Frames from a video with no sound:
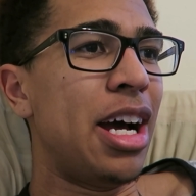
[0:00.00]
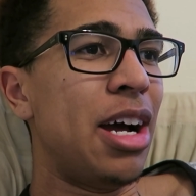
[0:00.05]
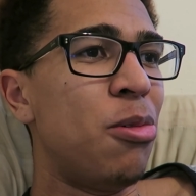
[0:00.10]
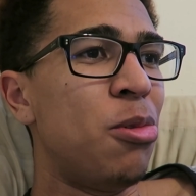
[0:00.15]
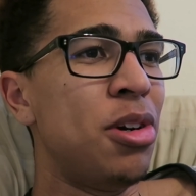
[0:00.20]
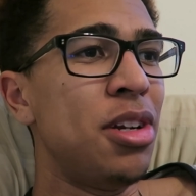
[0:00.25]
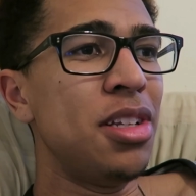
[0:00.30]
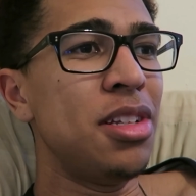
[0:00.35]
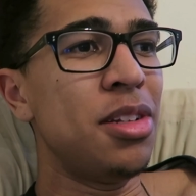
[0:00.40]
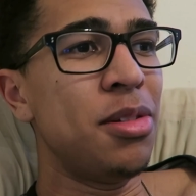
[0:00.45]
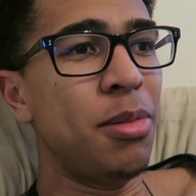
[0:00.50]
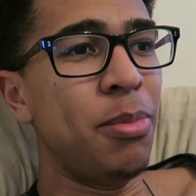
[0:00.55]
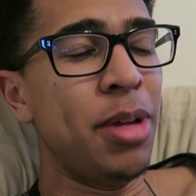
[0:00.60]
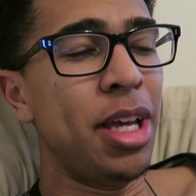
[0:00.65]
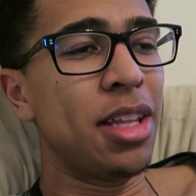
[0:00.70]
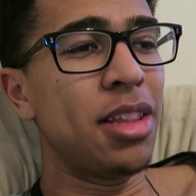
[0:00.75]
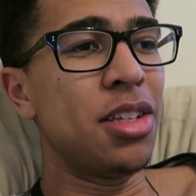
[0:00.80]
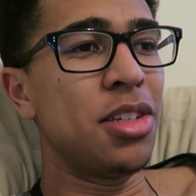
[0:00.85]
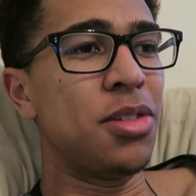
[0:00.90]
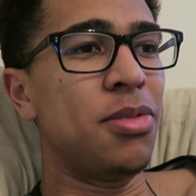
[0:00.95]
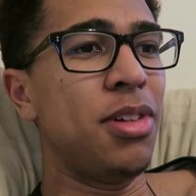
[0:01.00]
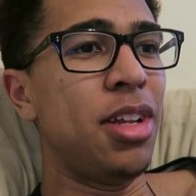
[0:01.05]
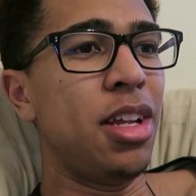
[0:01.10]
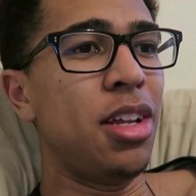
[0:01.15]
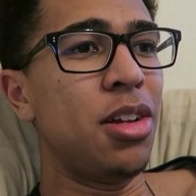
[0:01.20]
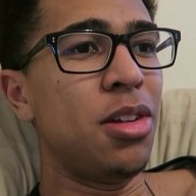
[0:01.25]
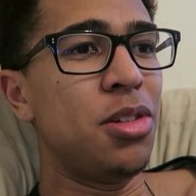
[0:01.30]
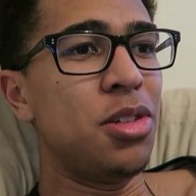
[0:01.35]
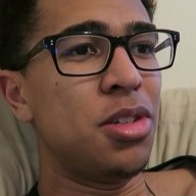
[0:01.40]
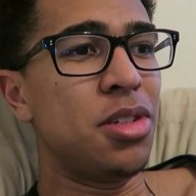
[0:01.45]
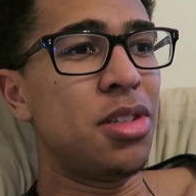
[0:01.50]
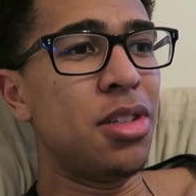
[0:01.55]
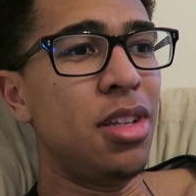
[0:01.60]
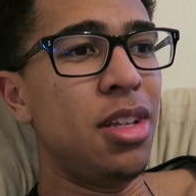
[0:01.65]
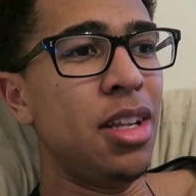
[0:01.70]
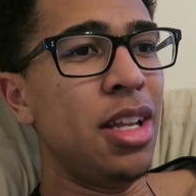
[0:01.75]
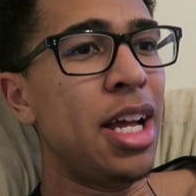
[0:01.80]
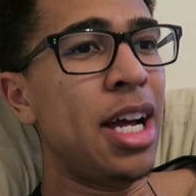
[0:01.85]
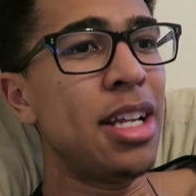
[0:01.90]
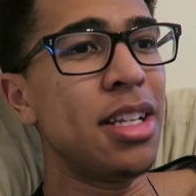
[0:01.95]
wanted to make this video just
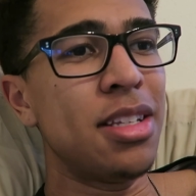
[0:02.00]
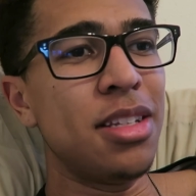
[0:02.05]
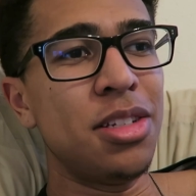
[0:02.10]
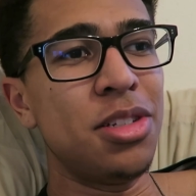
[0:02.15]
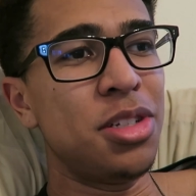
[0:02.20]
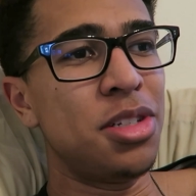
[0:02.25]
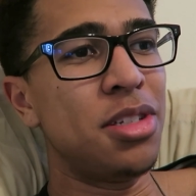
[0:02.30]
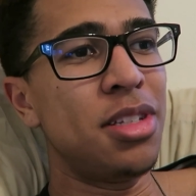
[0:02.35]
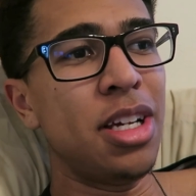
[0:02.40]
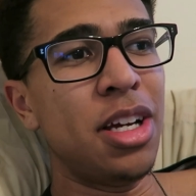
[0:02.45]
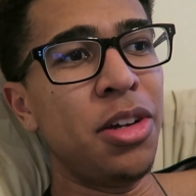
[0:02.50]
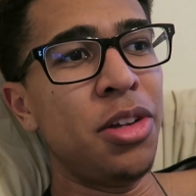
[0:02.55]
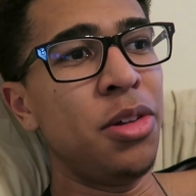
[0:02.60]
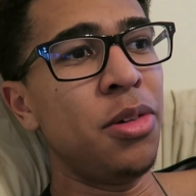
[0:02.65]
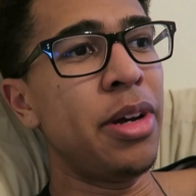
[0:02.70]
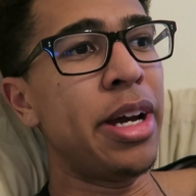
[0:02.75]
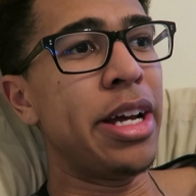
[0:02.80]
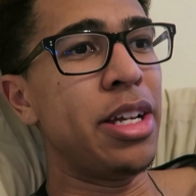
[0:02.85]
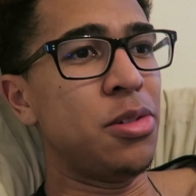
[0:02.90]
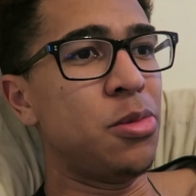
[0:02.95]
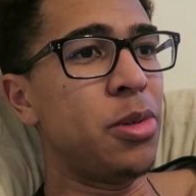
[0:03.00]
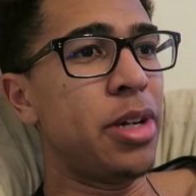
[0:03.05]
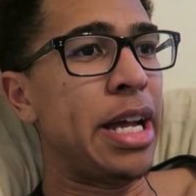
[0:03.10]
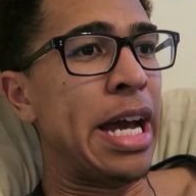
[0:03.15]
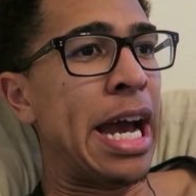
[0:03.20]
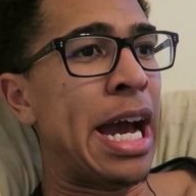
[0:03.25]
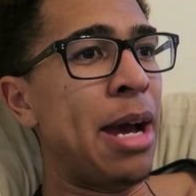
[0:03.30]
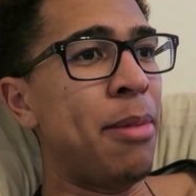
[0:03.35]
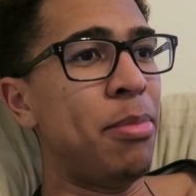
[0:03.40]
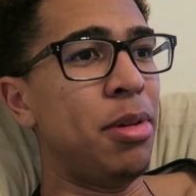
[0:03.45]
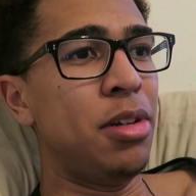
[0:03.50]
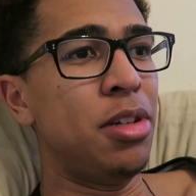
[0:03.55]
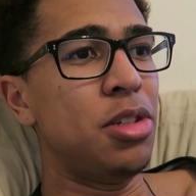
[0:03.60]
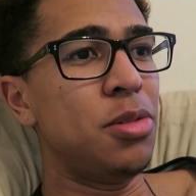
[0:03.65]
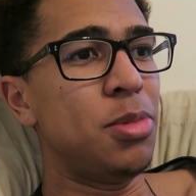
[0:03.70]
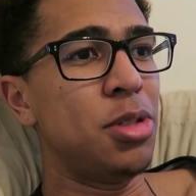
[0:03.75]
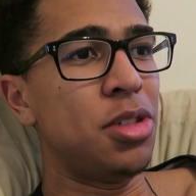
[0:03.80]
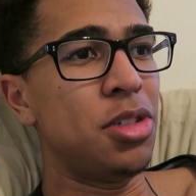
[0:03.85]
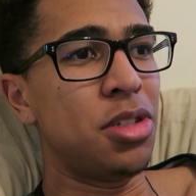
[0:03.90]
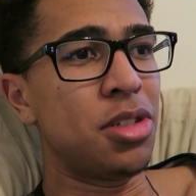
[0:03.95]
not to just tell you guys what
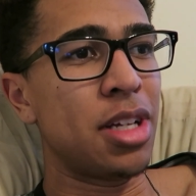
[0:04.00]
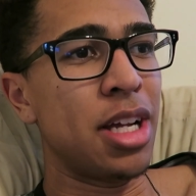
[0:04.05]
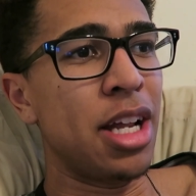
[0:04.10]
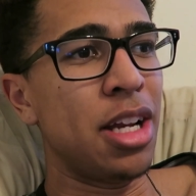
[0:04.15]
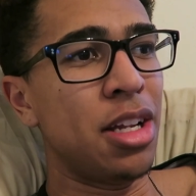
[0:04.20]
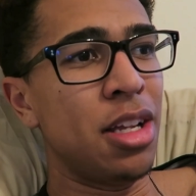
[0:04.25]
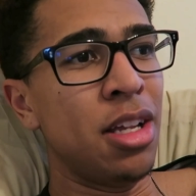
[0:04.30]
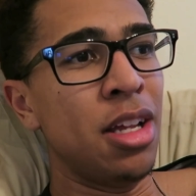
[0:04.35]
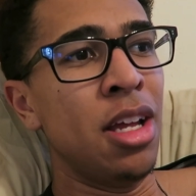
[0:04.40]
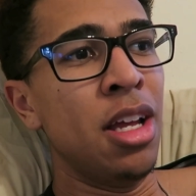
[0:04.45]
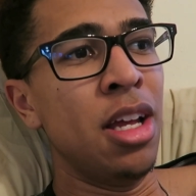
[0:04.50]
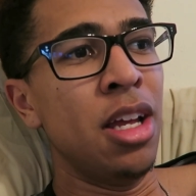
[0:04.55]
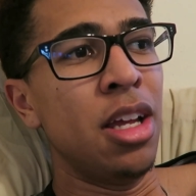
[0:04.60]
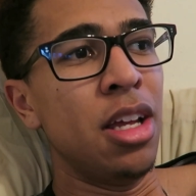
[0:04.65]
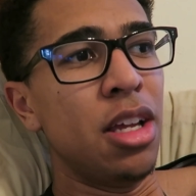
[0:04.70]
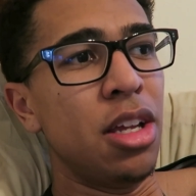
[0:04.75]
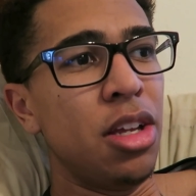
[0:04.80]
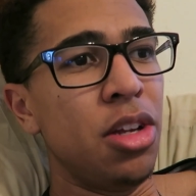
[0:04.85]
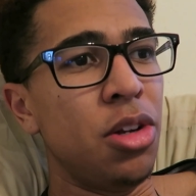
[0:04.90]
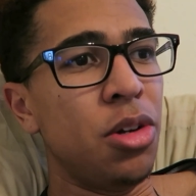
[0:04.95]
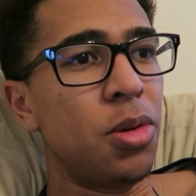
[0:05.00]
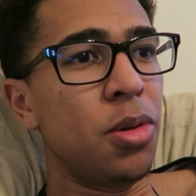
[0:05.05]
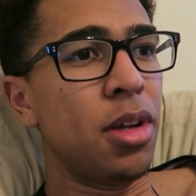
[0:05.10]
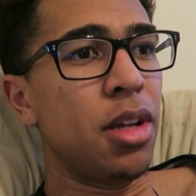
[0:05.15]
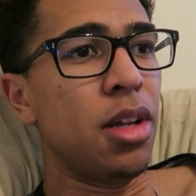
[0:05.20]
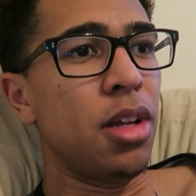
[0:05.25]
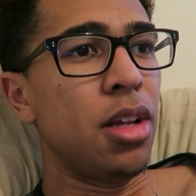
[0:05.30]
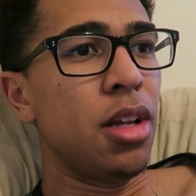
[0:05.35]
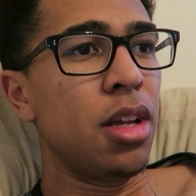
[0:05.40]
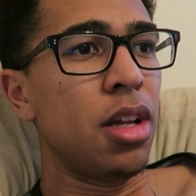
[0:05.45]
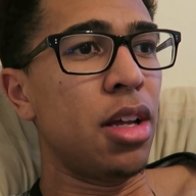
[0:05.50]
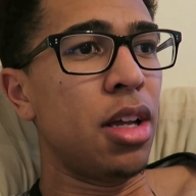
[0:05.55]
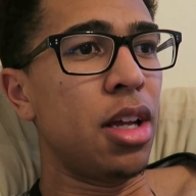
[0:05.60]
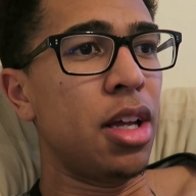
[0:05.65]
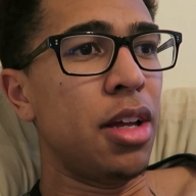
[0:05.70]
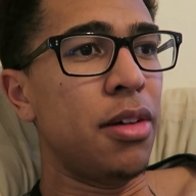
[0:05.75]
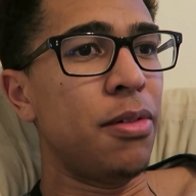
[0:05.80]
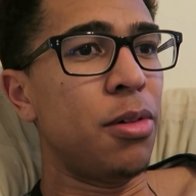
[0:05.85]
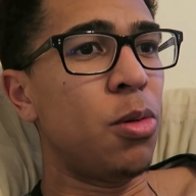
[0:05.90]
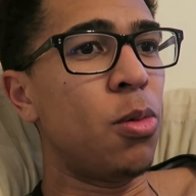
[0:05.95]
happened, but just kind of, you know,
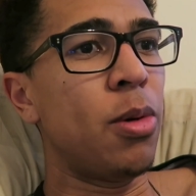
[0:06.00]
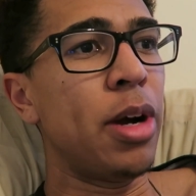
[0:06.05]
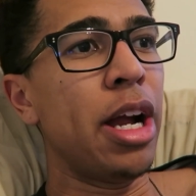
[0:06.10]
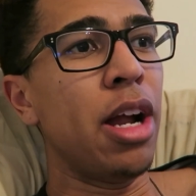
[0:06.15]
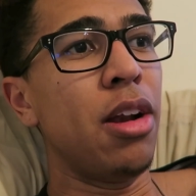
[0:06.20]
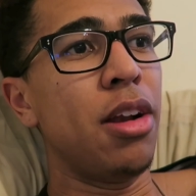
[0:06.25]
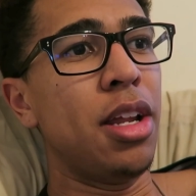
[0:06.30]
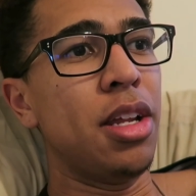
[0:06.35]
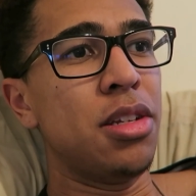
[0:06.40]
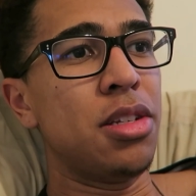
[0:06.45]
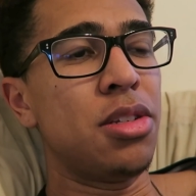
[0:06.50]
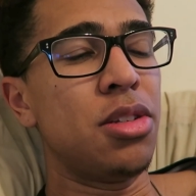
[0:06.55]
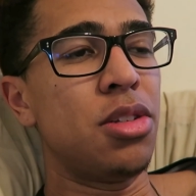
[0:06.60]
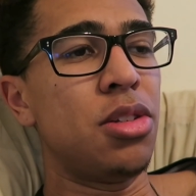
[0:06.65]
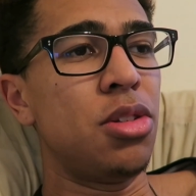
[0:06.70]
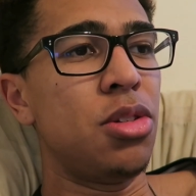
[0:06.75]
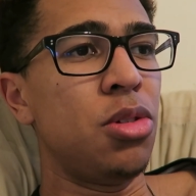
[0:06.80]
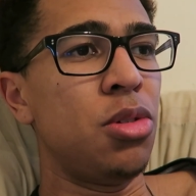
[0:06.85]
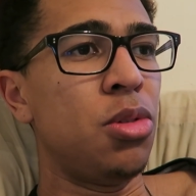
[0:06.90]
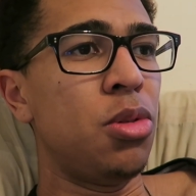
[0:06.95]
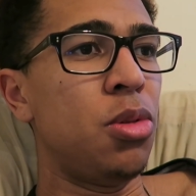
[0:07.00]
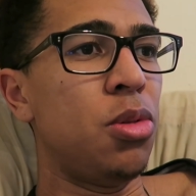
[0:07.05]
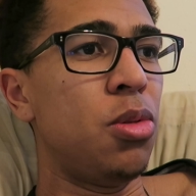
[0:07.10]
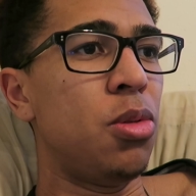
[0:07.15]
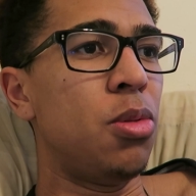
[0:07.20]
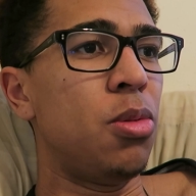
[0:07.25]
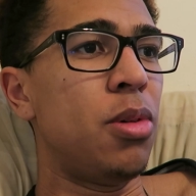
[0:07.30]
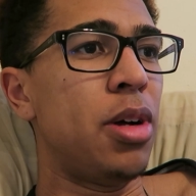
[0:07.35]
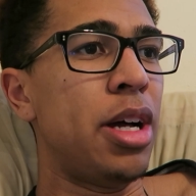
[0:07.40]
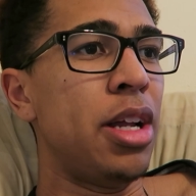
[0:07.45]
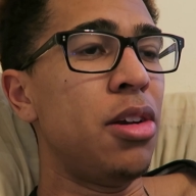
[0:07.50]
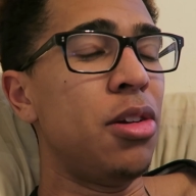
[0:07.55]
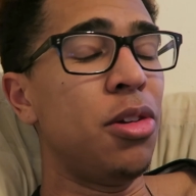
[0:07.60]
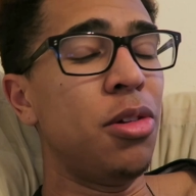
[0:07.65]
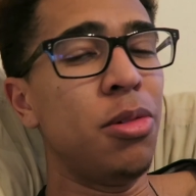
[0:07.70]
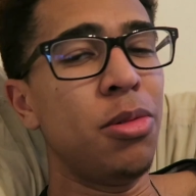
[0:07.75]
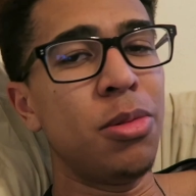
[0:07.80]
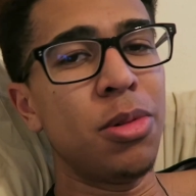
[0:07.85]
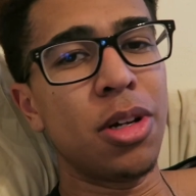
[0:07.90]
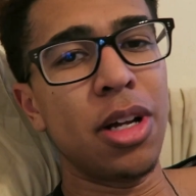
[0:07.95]
give awareness to, I don't
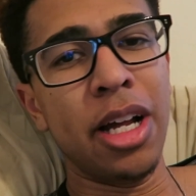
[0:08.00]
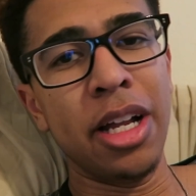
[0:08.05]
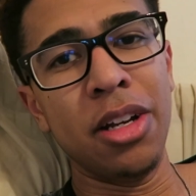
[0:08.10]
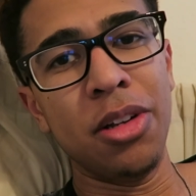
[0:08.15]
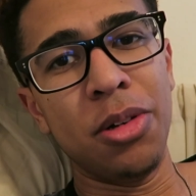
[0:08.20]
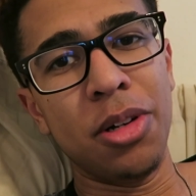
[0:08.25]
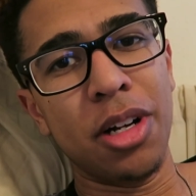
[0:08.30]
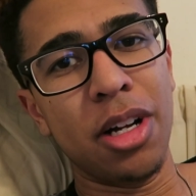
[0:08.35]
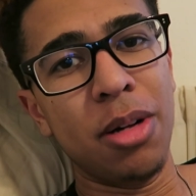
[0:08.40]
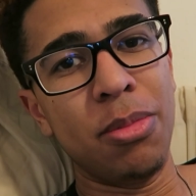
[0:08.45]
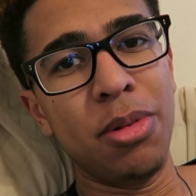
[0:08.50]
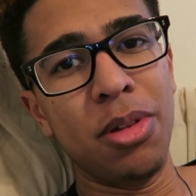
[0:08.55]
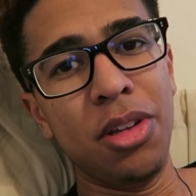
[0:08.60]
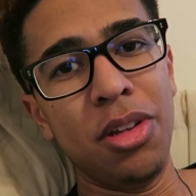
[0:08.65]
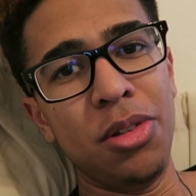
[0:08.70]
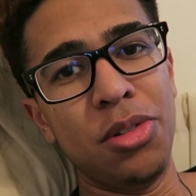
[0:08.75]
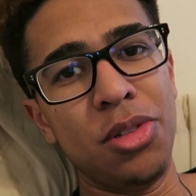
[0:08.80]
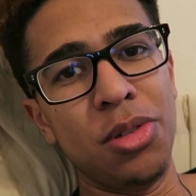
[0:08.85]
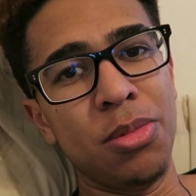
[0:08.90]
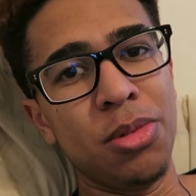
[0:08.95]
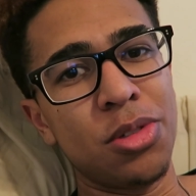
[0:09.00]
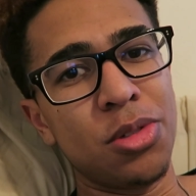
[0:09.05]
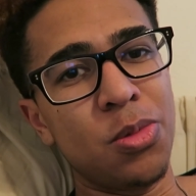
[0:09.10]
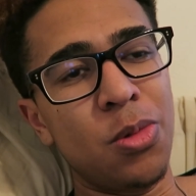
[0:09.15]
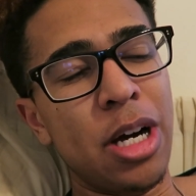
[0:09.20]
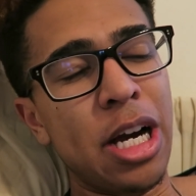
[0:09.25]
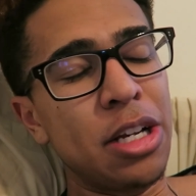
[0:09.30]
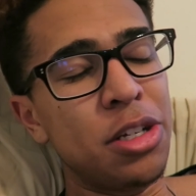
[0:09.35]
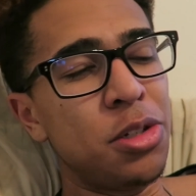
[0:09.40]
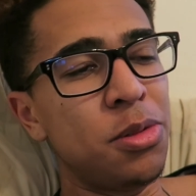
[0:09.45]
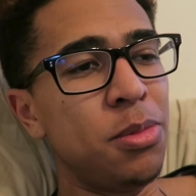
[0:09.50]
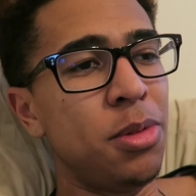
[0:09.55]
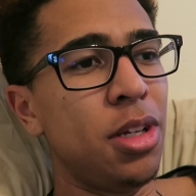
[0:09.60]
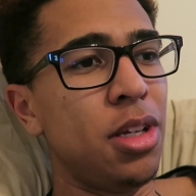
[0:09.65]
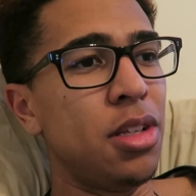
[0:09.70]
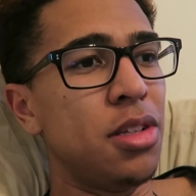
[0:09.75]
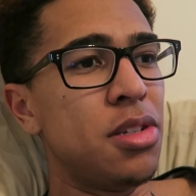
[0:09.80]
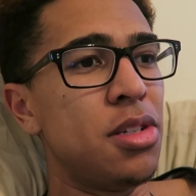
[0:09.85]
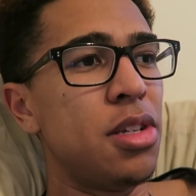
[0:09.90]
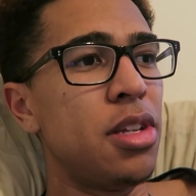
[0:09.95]
know, I know a couple of YouTubers watch
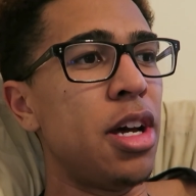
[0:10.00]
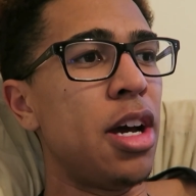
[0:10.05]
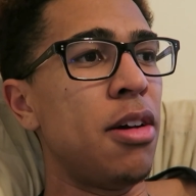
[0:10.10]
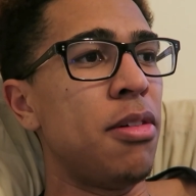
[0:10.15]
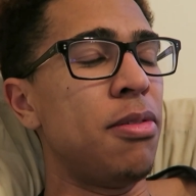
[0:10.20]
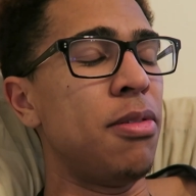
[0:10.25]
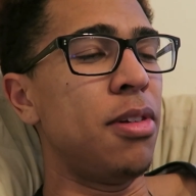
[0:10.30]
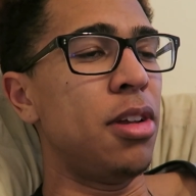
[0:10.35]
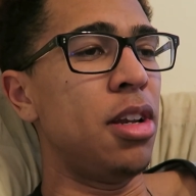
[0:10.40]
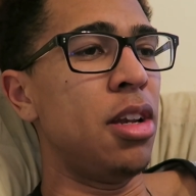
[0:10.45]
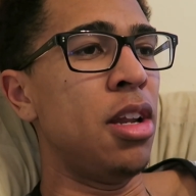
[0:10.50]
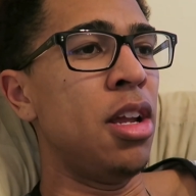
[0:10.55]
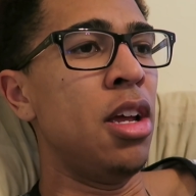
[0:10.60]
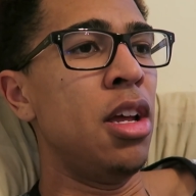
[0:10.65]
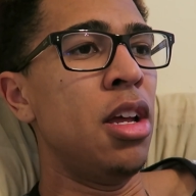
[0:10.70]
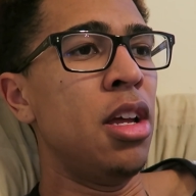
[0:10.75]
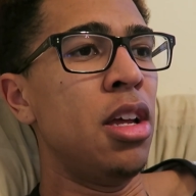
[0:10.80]
me and stuff, and,